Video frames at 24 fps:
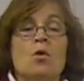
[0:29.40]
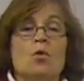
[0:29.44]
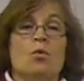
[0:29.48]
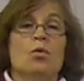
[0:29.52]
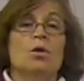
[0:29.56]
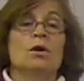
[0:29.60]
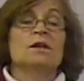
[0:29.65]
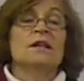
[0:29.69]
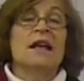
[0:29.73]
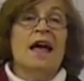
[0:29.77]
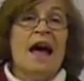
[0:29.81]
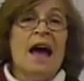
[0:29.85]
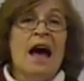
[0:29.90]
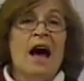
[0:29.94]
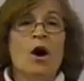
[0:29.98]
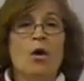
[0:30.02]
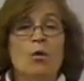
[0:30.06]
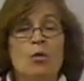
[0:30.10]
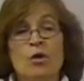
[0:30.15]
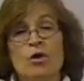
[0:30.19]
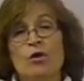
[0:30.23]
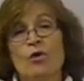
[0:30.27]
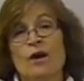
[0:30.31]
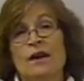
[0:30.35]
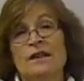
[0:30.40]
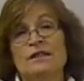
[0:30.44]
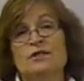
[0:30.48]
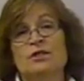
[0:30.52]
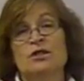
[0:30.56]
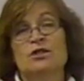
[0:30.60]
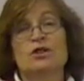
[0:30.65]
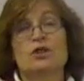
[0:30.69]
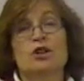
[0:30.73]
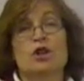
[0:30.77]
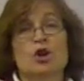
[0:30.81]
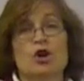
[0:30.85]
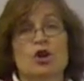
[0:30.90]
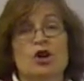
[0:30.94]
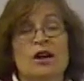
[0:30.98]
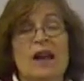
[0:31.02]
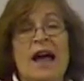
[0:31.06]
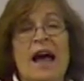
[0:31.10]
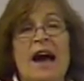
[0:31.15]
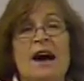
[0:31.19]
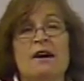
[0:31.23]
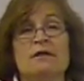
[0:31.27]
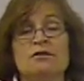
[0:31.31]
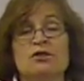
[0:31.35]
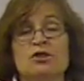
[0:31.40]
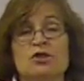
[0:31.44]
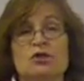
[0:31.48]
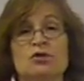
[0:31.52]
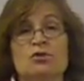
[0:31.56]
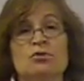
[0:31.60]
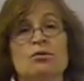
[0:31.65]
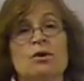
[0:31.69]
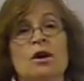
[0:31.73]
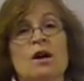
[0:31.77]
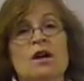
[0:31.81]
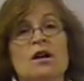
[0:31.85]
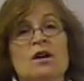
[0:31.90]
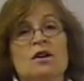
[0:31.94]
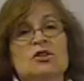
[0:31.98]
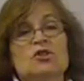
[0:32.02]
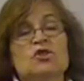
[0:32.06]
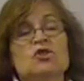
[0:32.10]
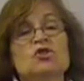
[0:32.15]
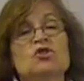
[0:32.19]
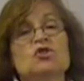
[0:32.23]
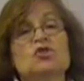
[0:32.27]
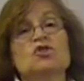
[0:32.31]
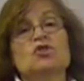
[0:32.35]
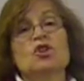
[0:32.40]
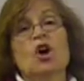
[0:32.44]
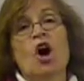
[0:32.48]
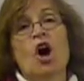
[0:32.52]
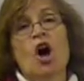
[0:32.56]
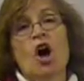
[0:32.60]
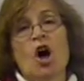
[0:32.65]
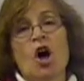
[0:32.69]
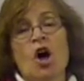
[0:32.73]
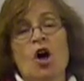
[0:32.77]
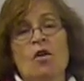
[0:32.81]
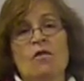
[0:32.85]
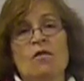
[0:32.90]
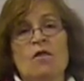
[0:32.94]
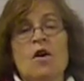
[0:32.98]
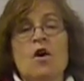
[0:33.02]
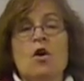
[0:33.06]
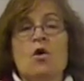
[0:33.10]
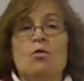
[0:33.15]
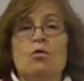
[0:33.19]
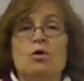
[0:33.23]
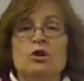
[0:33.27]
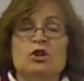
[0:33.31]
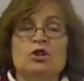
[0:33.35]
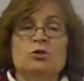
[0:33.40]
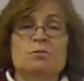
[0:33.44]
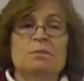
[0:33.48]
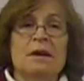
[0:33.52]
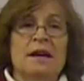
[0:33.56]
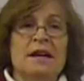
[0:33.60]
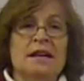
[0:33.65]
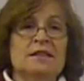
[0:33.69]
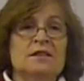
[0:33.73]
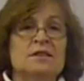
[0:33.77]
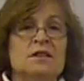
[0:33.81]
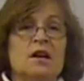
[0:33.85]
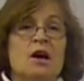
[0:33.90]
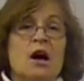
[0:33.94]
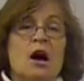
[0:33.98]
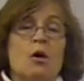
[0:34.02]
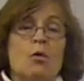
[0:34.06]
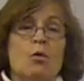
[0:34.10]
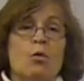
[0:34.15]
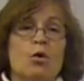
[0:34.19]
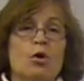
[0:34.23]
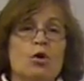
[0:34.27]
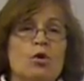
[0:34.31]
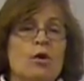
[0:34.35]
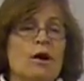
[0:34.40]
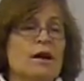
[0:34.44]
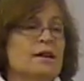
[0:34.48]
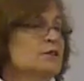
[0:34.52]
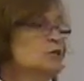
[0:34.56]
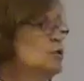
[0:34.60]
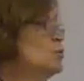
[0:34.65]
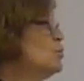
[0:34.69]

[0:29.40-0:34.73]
Well, now we're going to learn how to solve, which means we're going